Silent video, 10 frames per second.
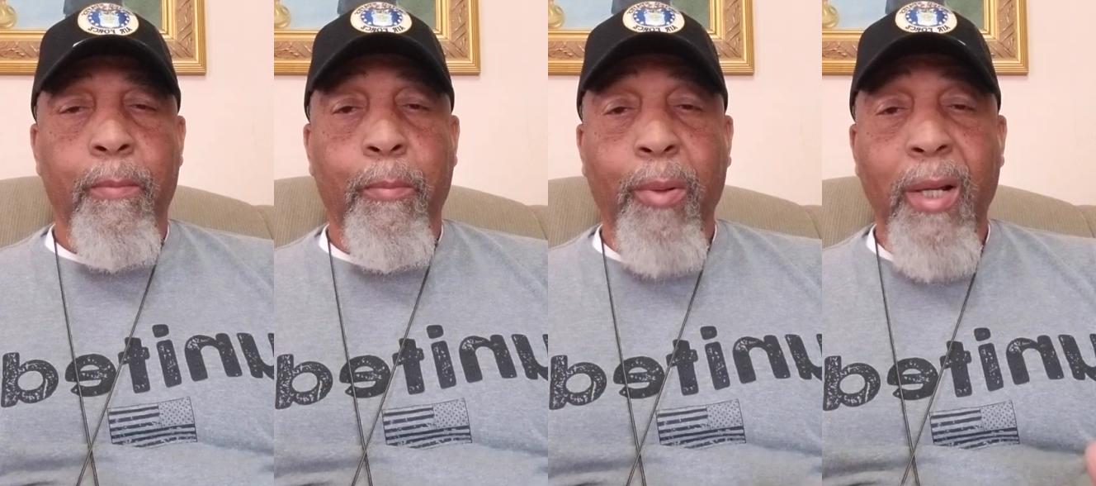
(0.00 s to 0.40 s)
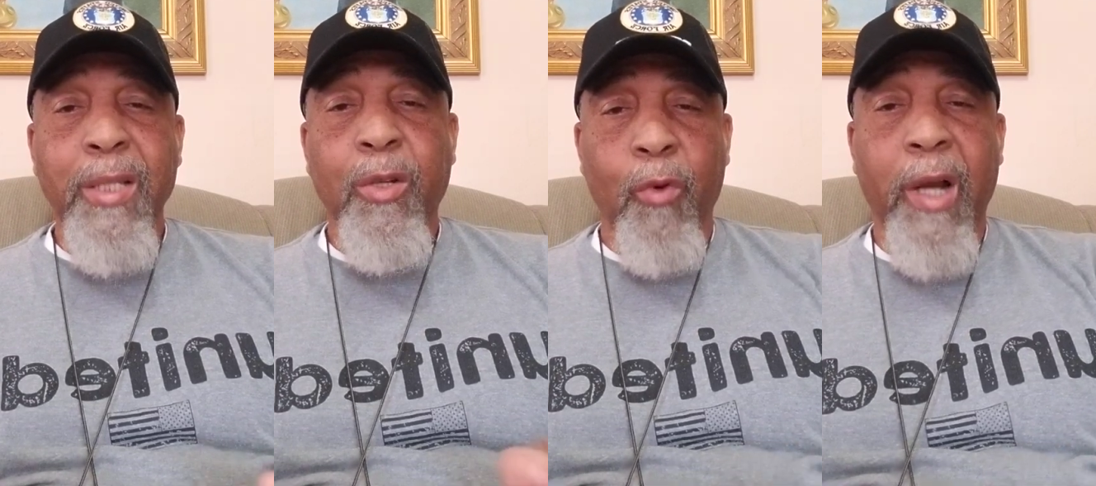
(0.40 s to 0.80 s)

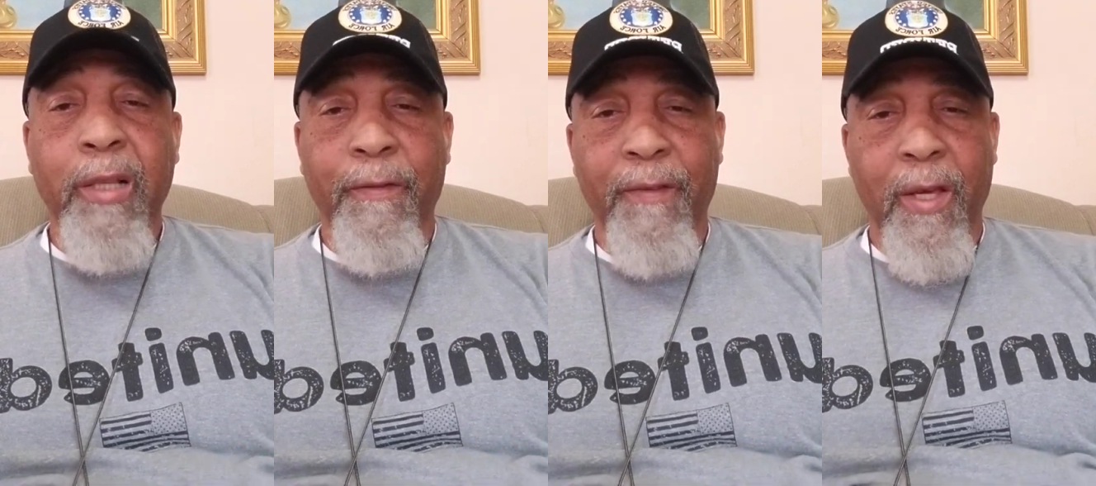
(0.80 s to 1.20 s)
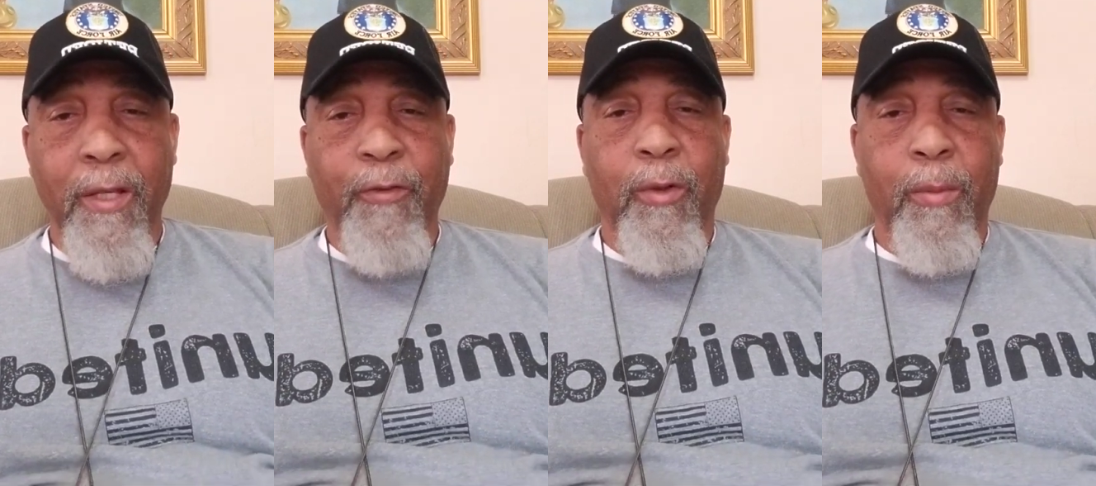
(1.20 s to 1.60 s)
plus the regular
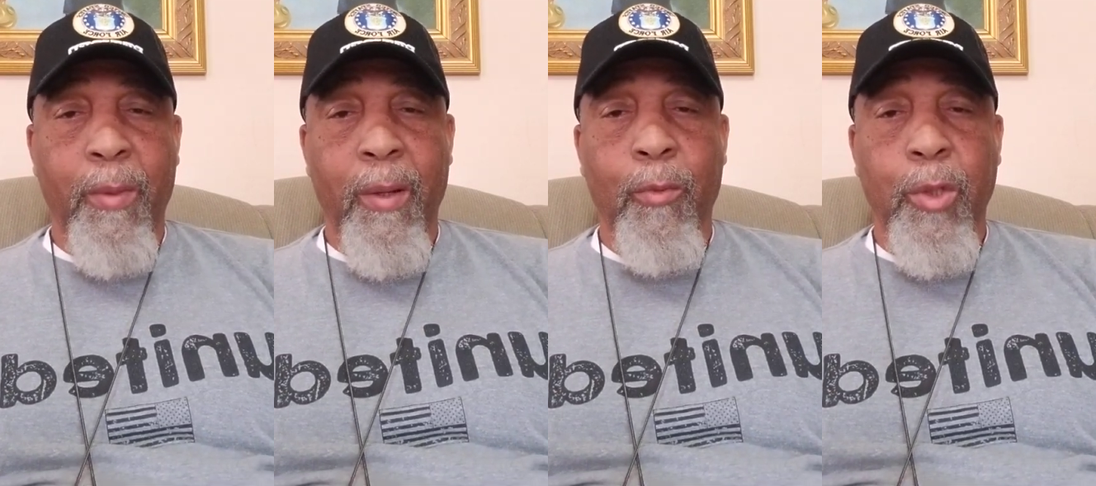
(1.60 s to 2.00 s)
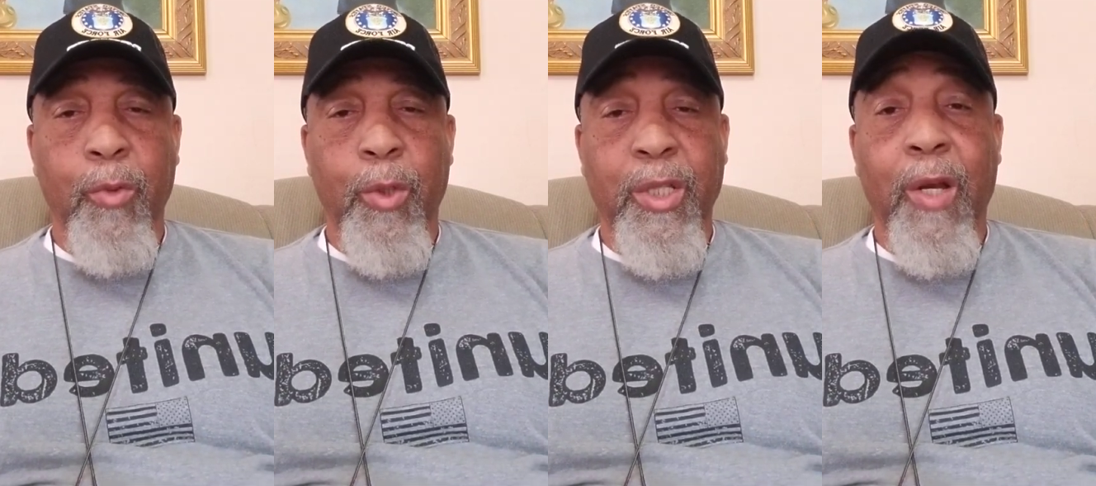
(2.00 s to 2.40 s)
fees for the permit, which
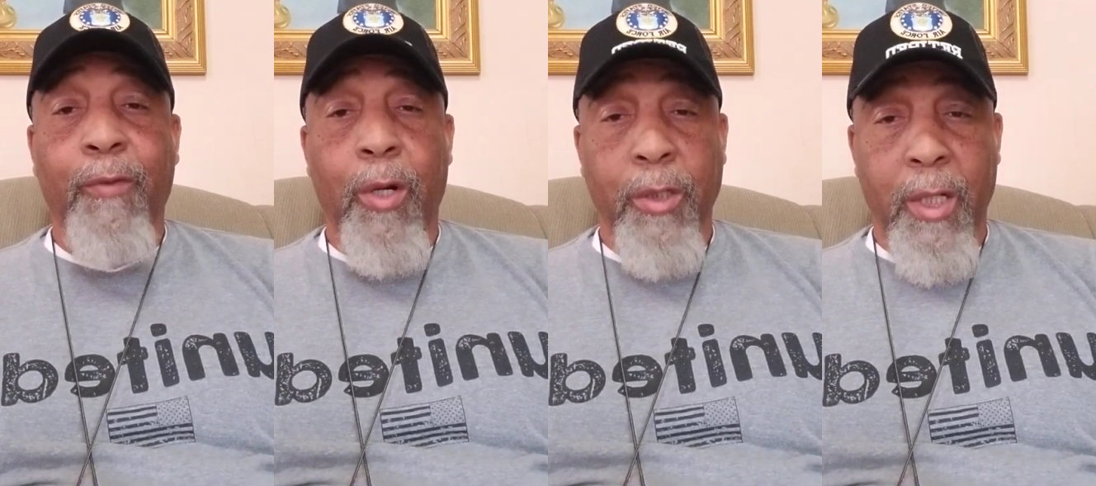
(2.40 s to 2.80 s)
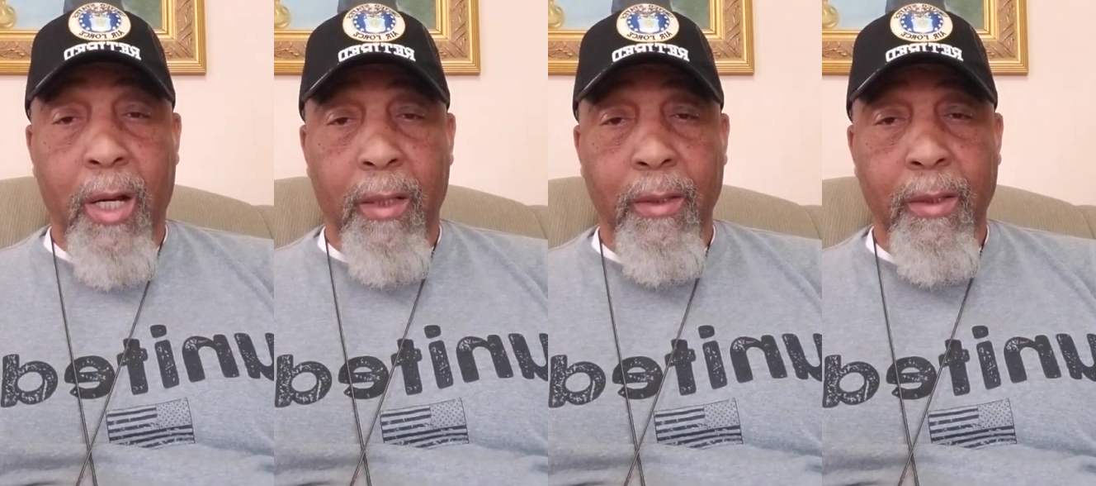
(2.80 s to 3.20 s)
was several
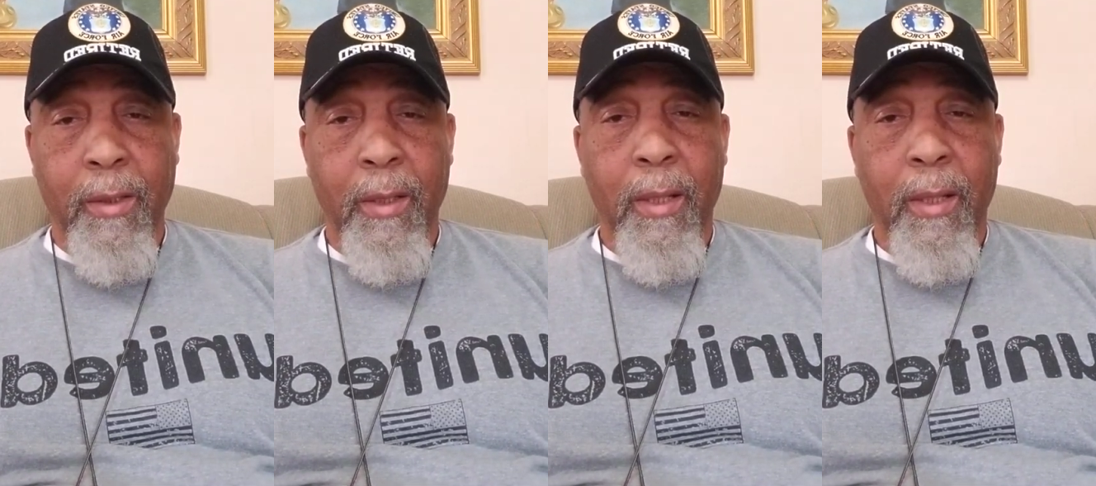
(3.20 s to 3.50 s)
$100s,